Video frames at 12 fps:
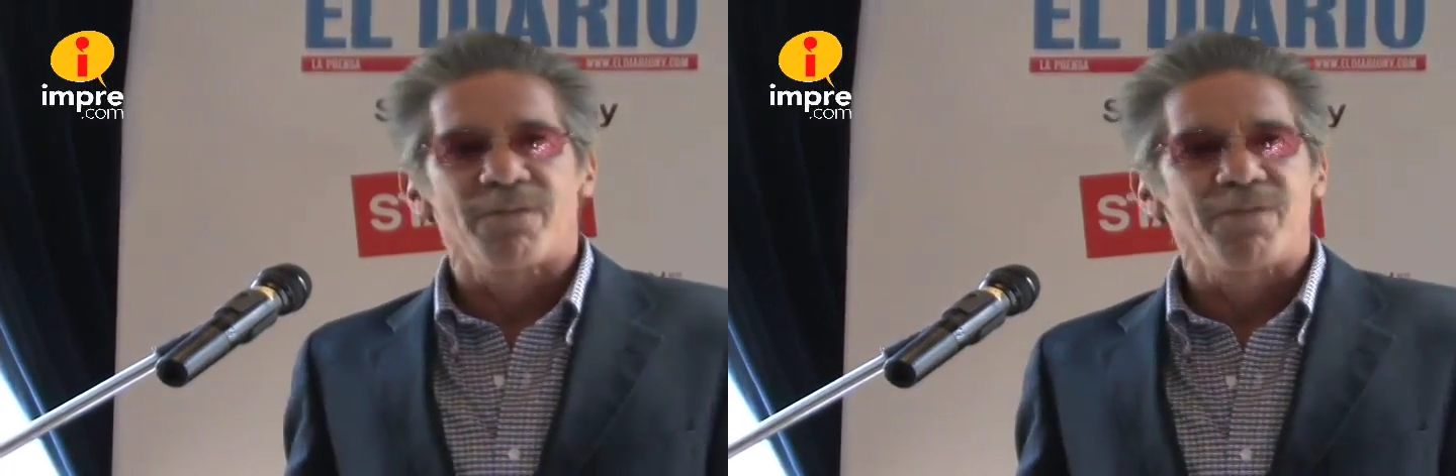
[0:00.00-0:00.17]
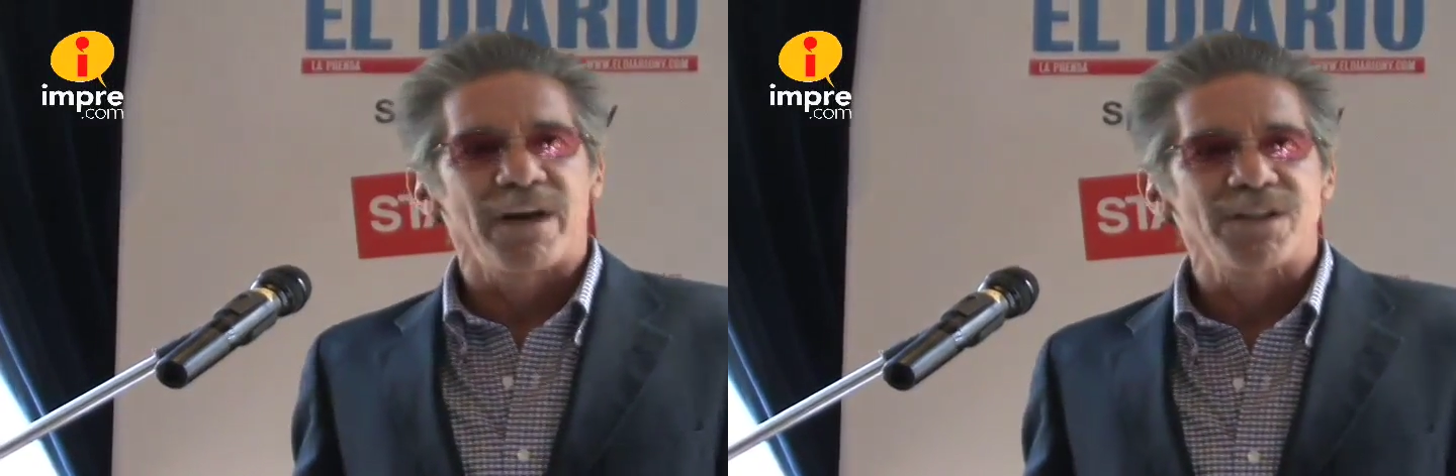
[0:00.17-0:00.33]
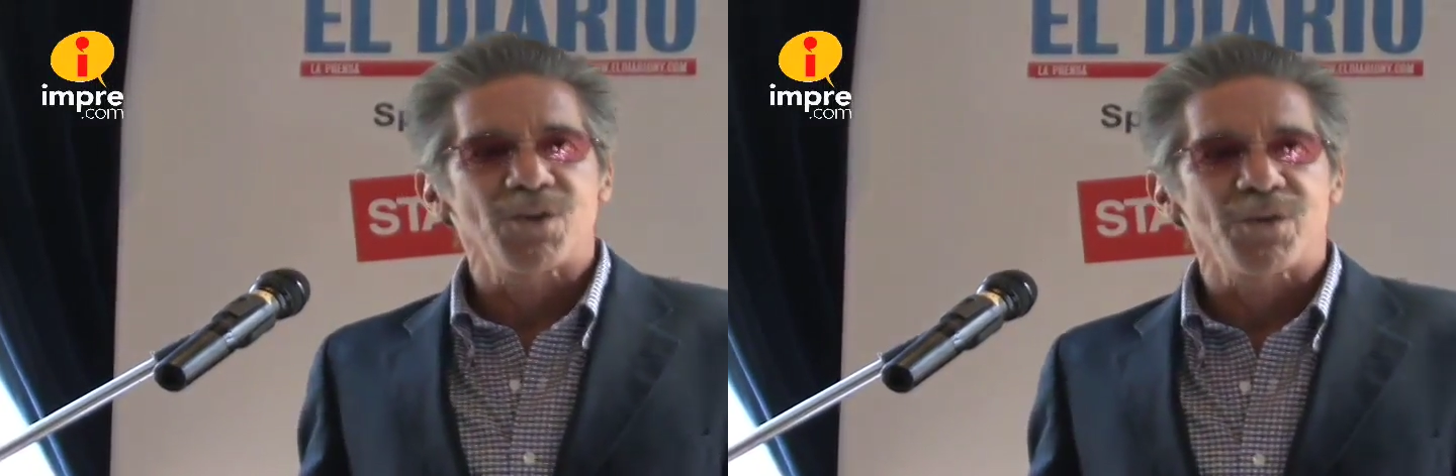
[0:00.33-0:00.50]

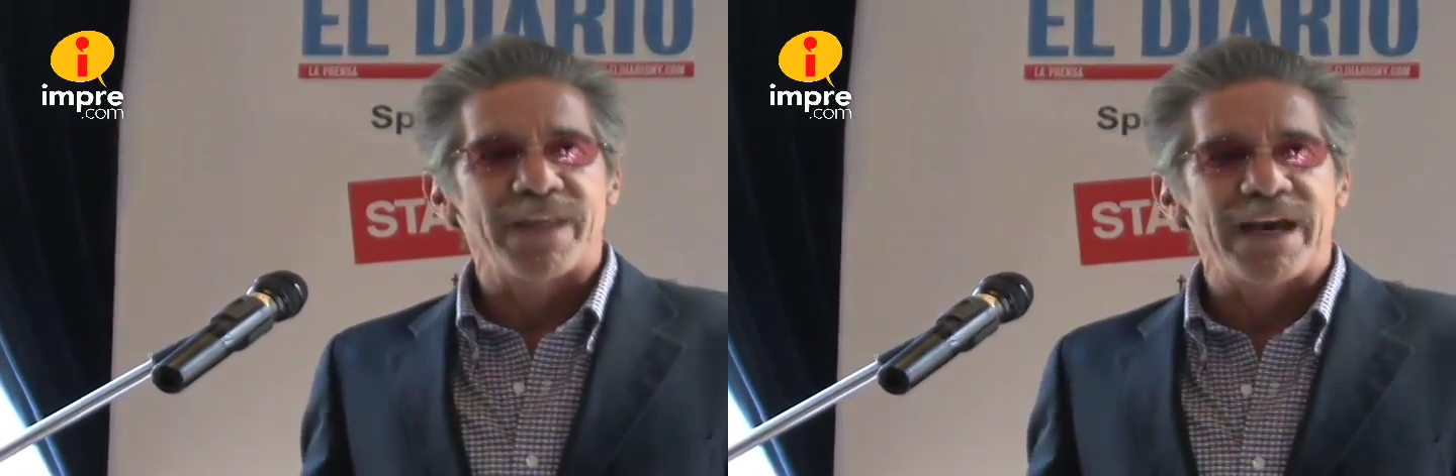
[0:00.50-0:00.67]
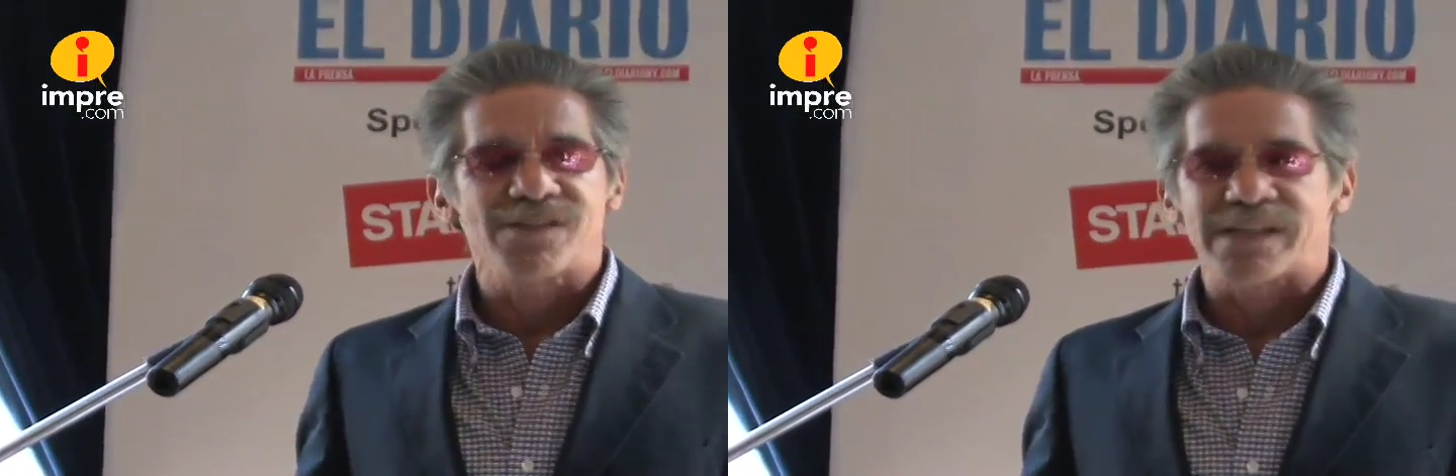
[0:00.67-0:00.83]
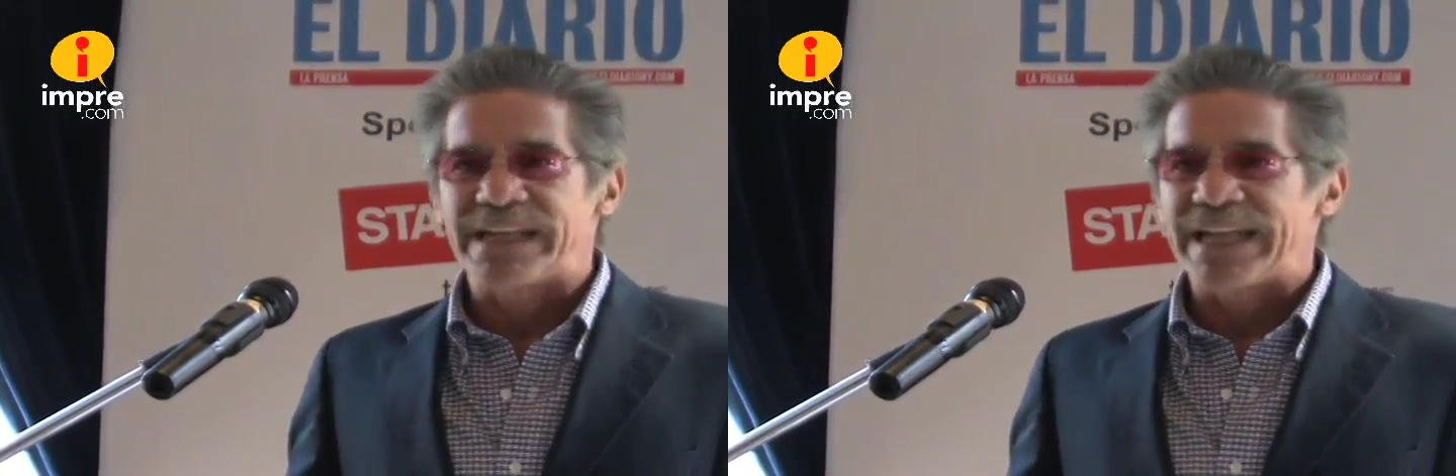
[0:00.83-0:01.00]
of
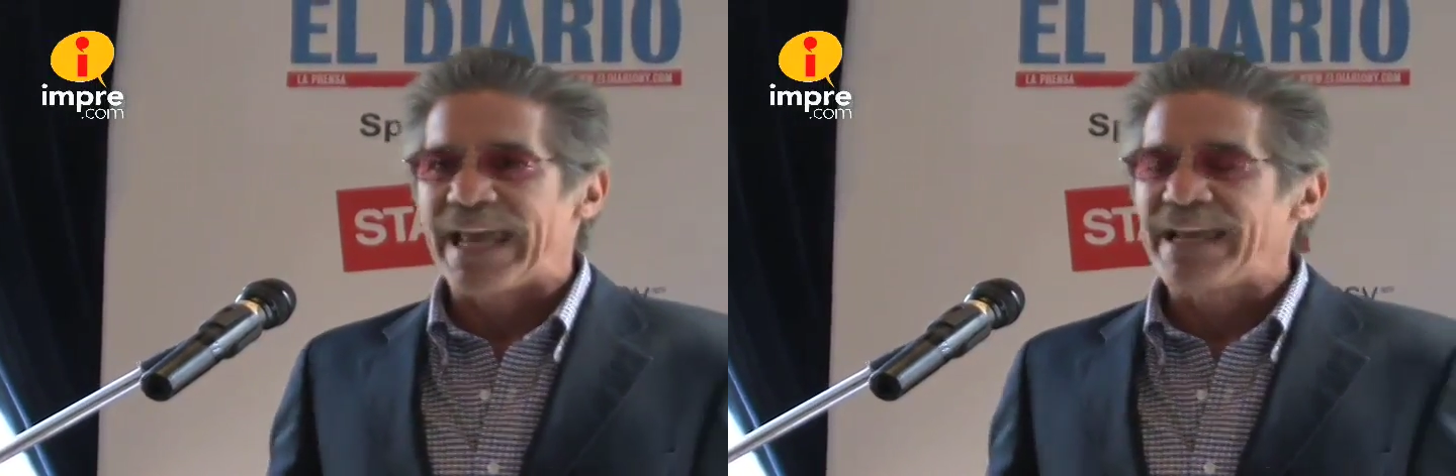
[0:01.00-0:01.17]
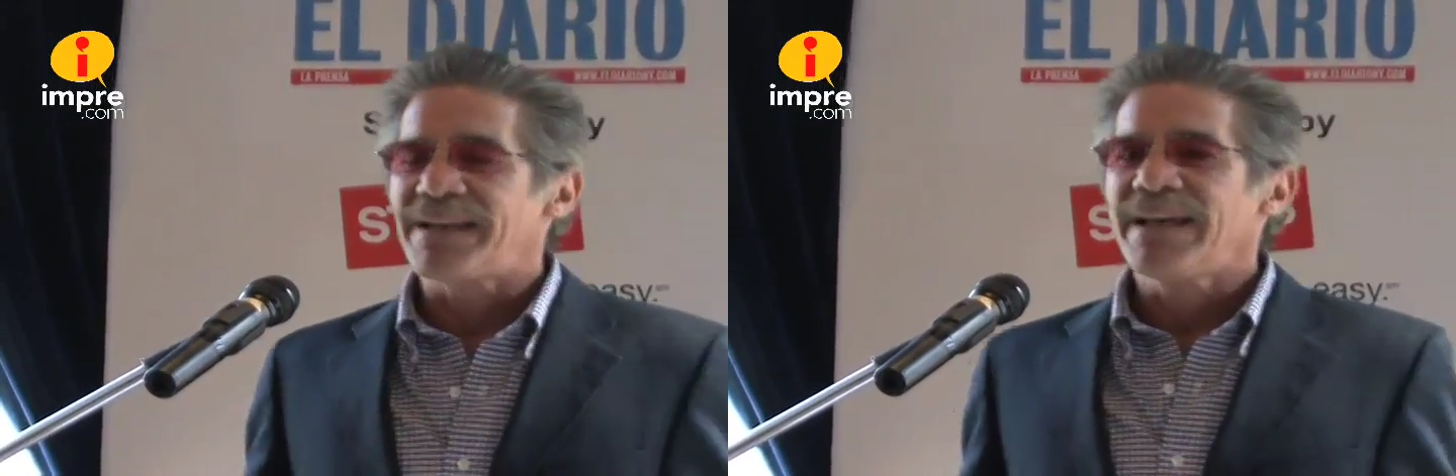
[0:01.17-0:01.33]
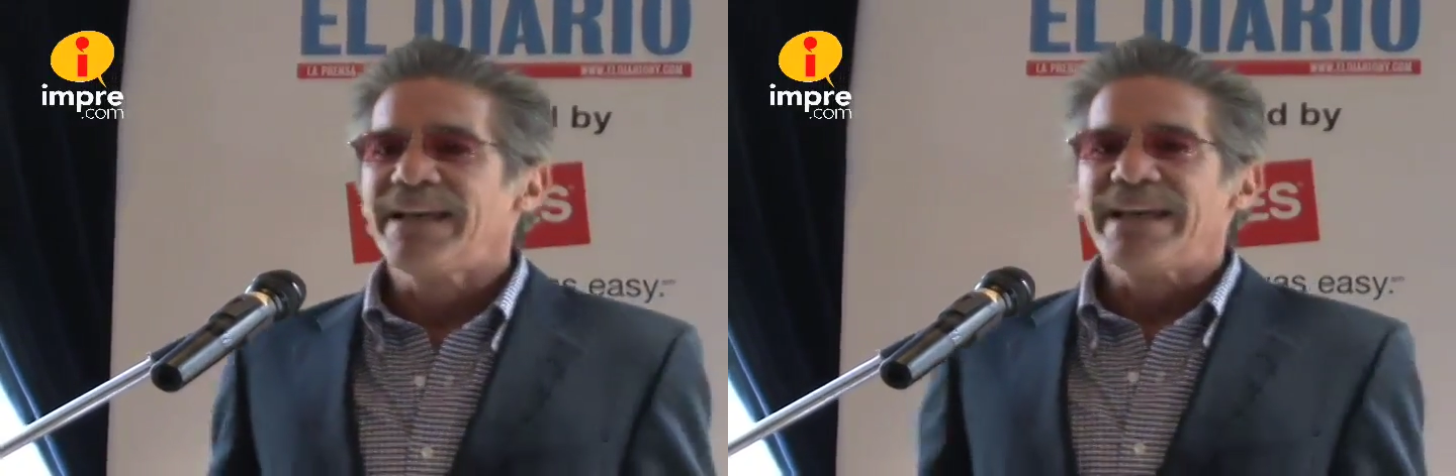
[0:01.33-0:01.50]

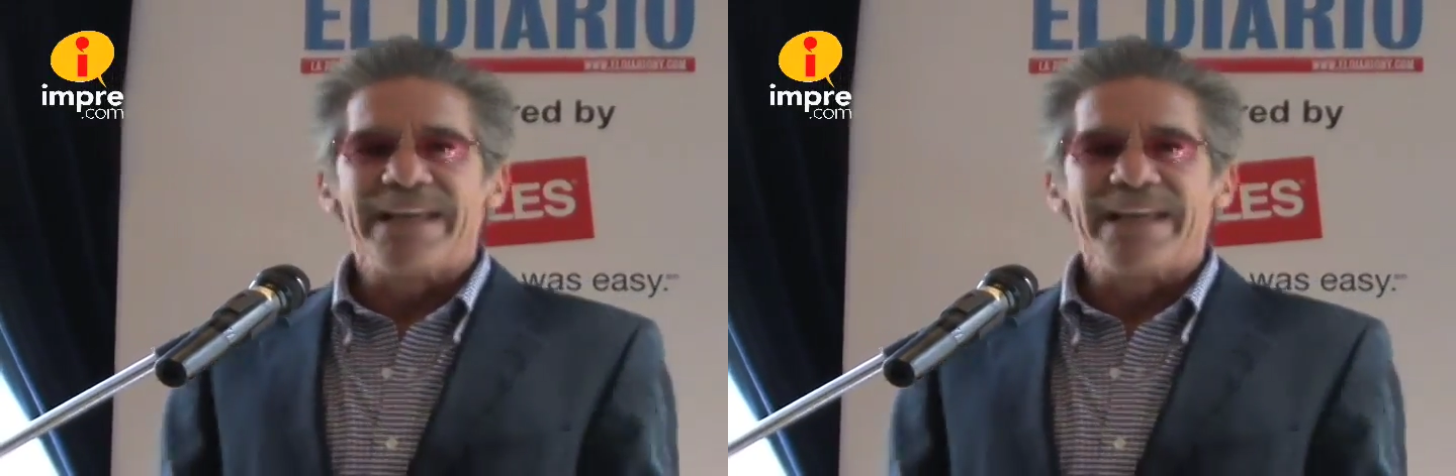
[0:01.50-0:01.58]
2008.